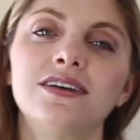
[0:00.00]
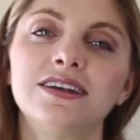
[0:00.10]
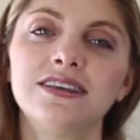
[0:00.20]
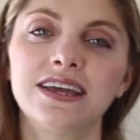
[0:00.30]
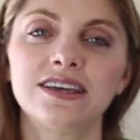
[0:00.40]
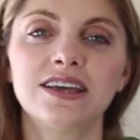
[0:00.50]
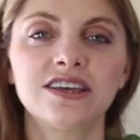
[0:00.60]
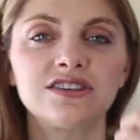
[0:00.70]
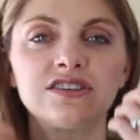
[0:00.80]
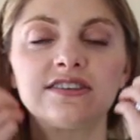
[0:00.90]
It like
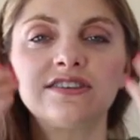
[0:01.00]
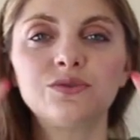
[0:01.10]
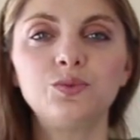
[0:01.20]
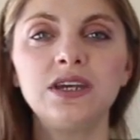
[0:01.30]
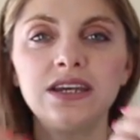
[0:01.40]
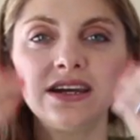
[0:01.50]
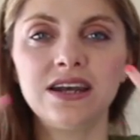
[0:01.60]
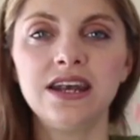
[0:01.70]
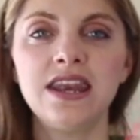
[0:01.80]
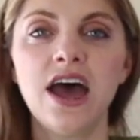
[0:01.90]
has this sweet,
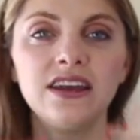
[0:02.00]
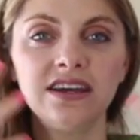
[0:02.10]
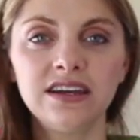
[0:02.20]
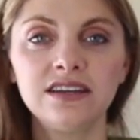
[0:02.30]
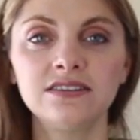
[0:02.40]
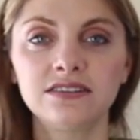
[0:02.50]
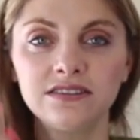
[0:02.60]
nutty